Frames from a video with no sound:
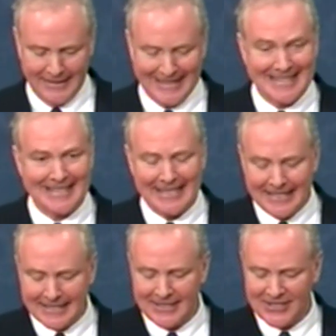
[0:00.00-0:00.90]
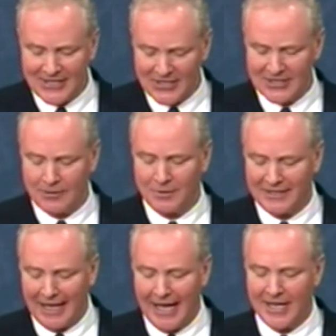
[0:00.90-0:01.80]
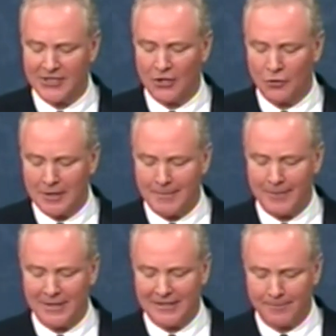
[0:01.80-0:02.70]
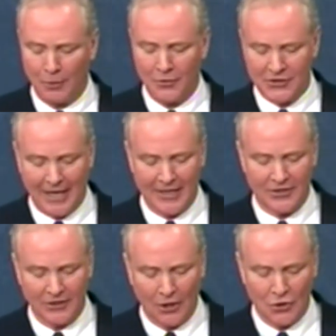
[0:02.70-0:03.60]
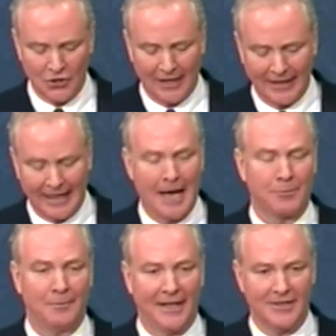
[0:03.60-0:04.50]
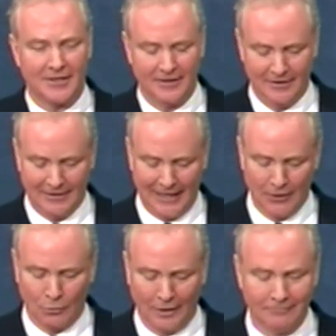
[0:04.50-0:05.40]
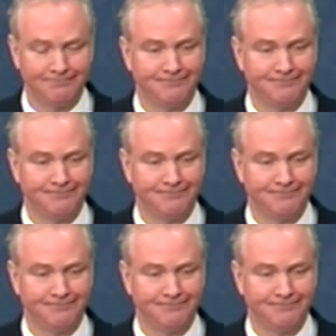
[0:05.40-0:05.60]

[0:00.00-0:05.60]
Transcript: is inconsistent with the Oslo commitment that both sides negotiate a compromise, end quote.